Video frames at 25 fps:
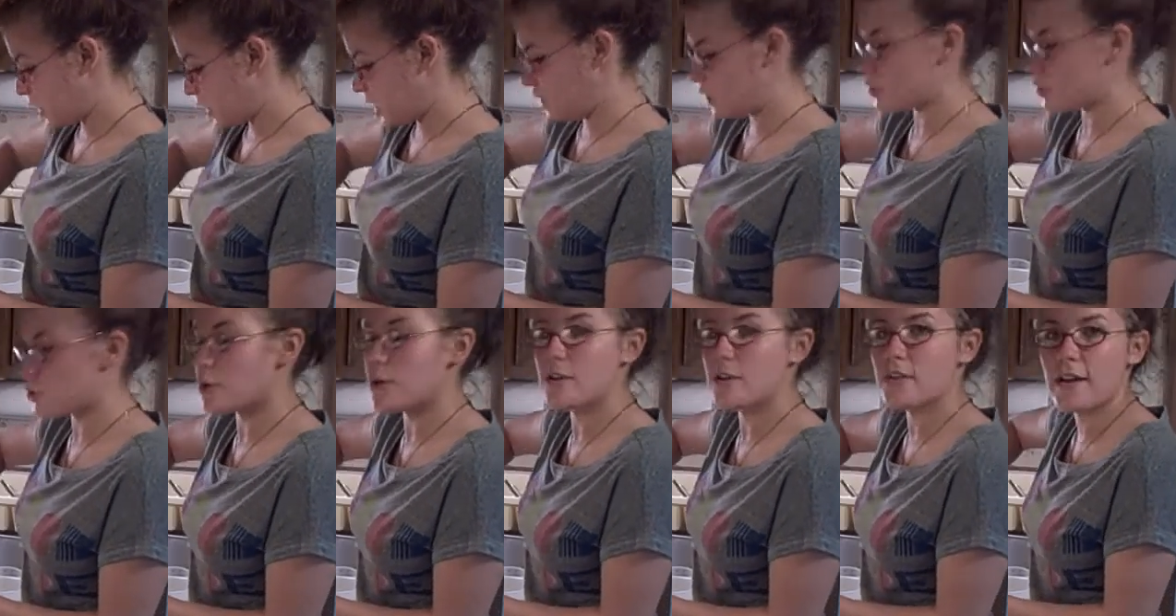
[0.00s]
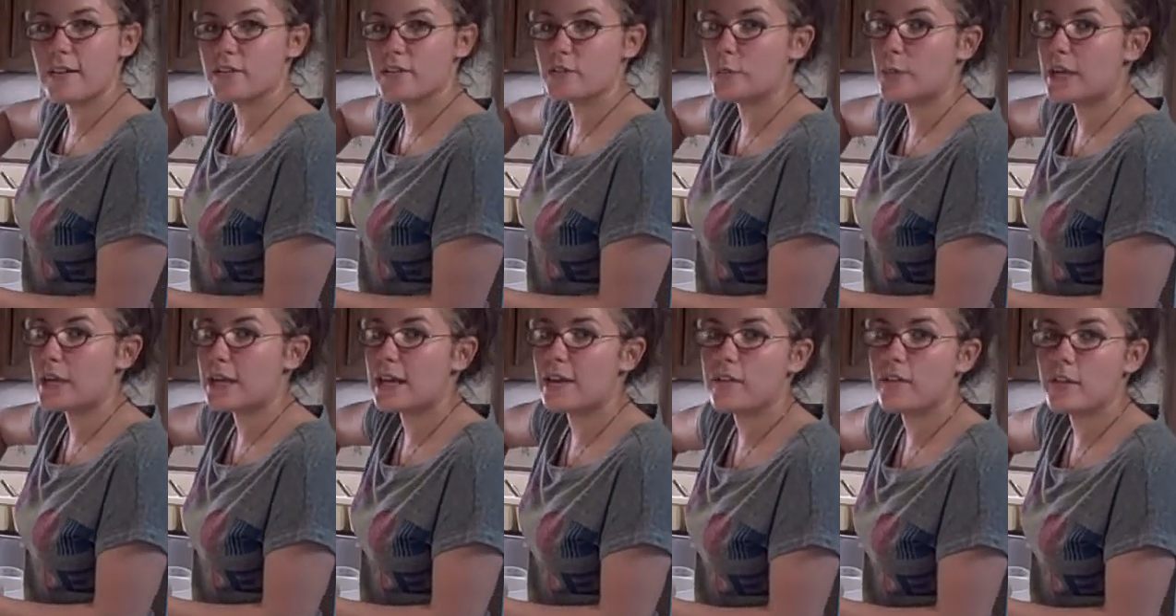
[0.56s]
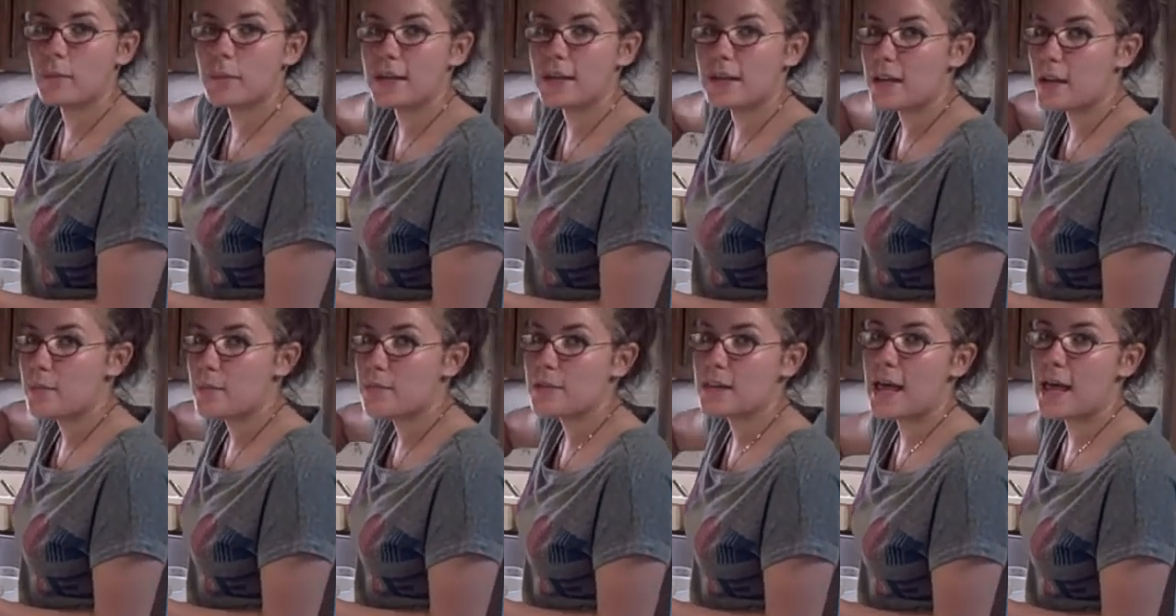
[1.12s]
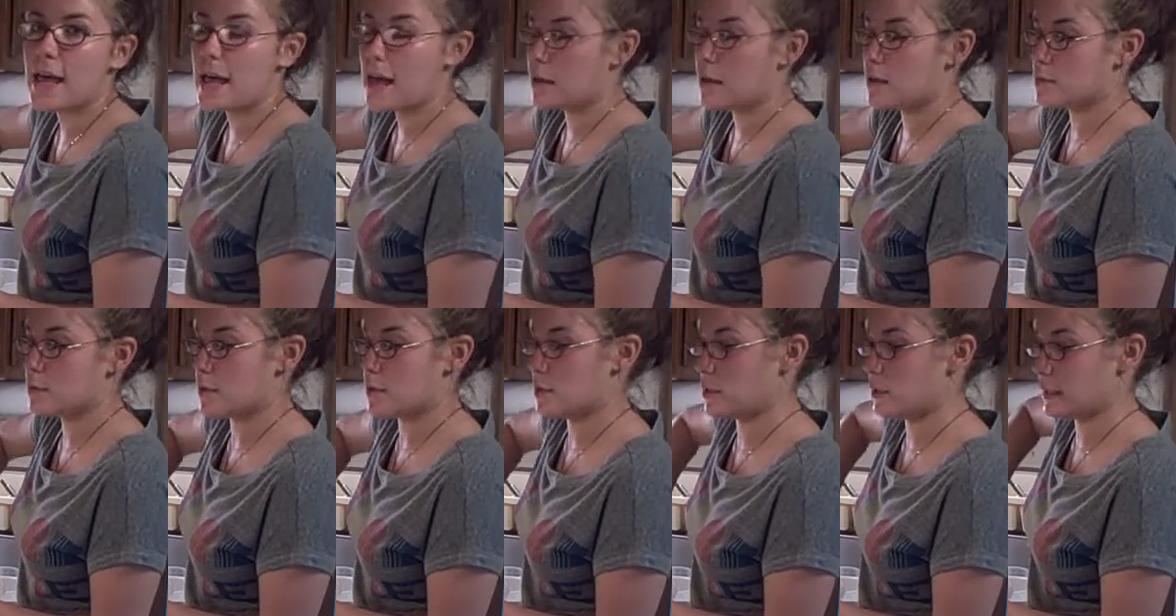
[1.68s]
and you don't even have to wake everybody up in the
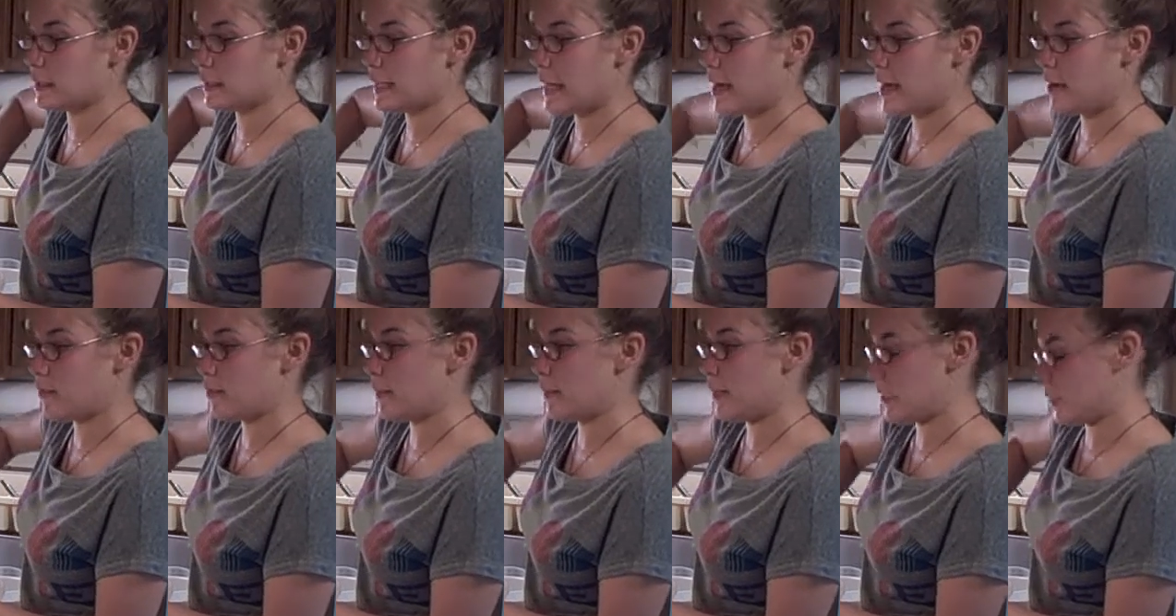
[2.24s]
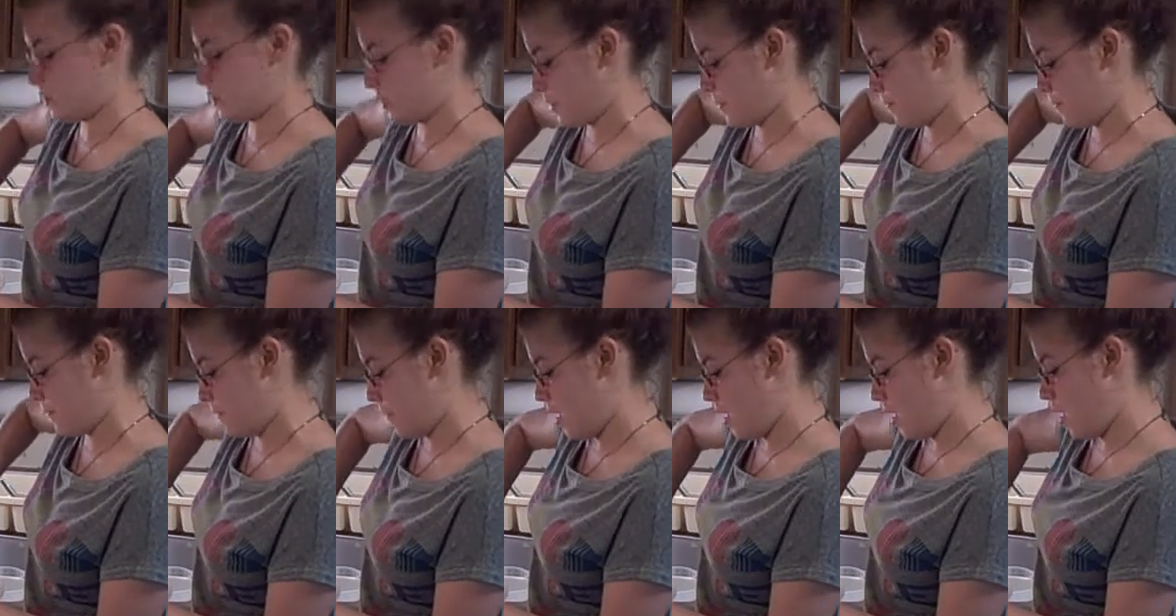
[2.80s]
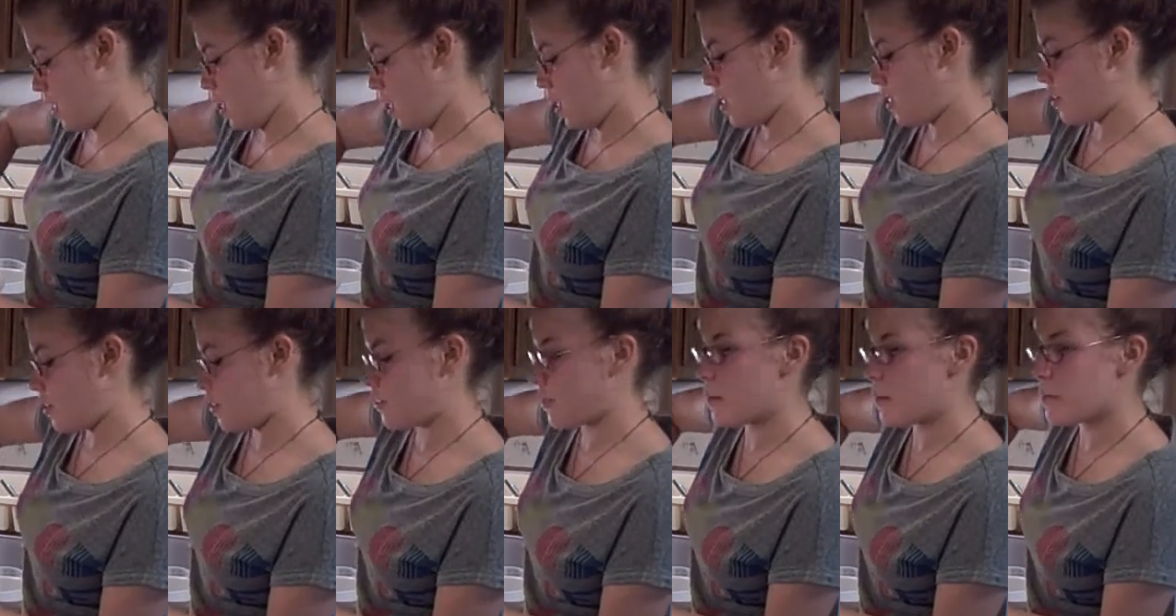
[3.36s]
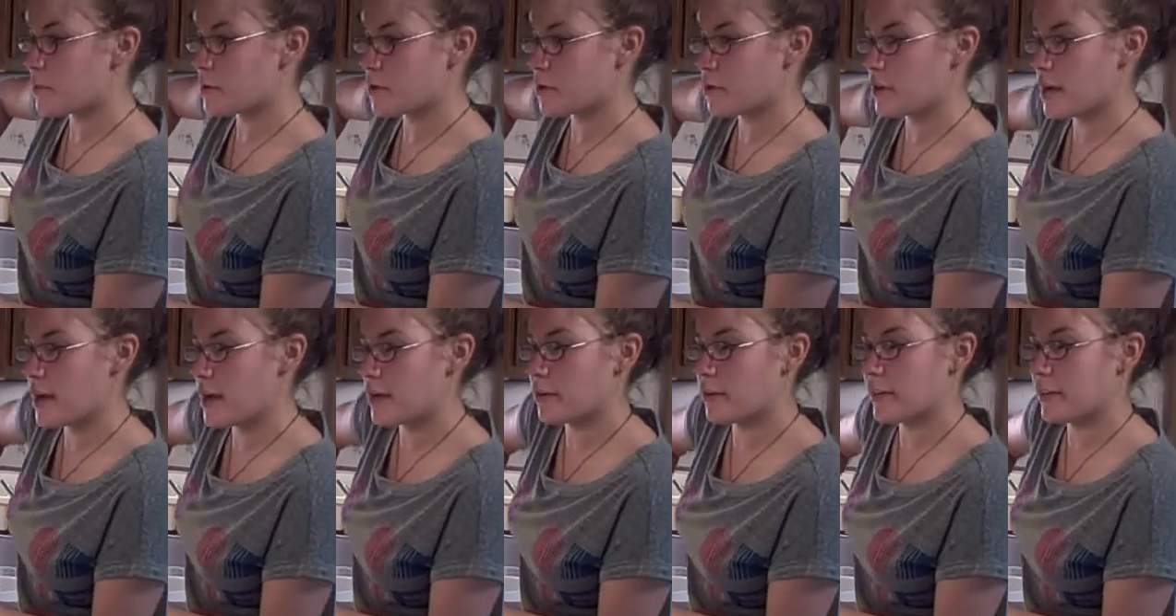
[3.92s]
house with your loud mixer thumping
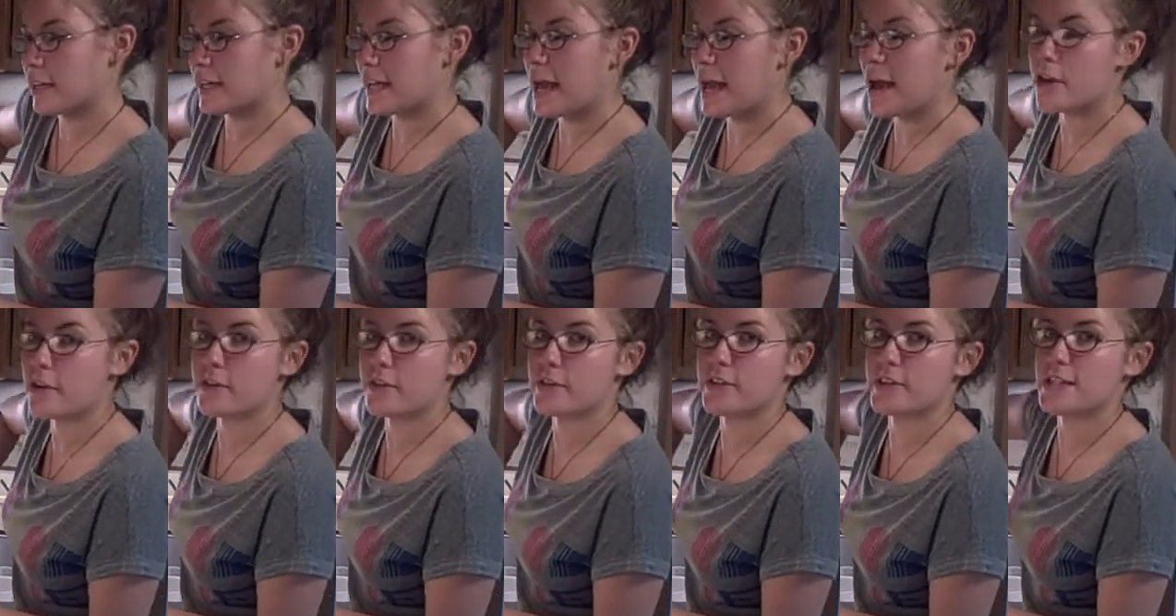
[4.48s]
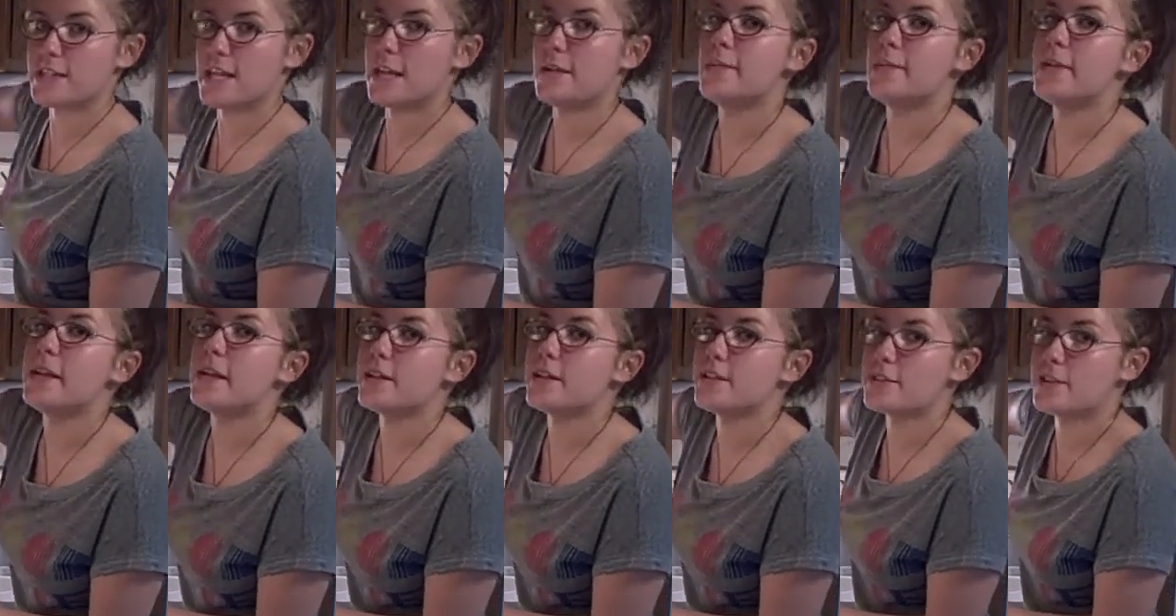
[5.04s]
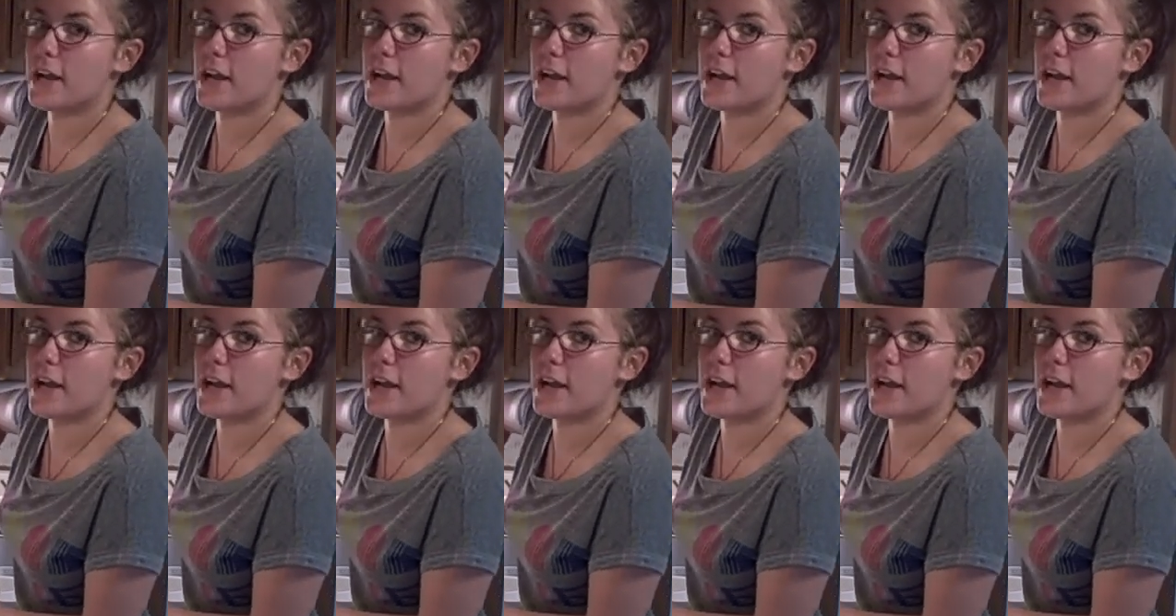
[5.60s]
around on the counter for 10 minutes